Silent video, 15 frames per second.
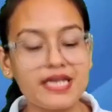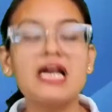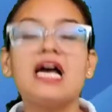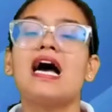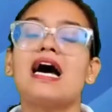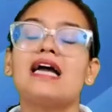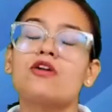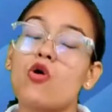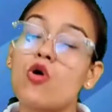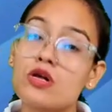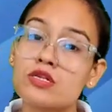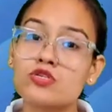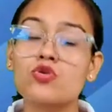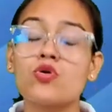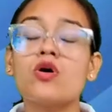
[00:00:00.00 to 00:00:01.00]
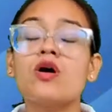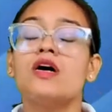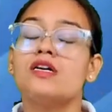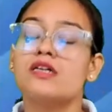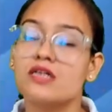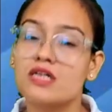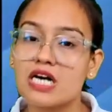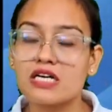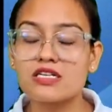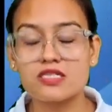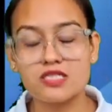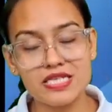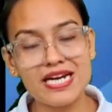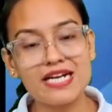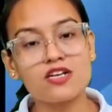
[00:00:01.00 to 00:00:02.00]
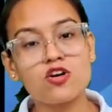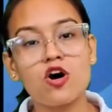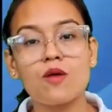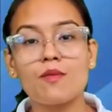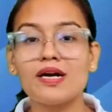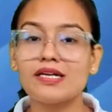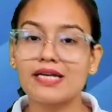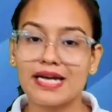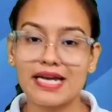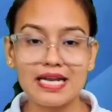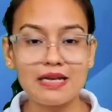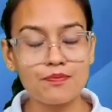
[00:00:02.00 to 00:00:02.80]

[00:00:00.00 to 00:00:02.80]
and also state government help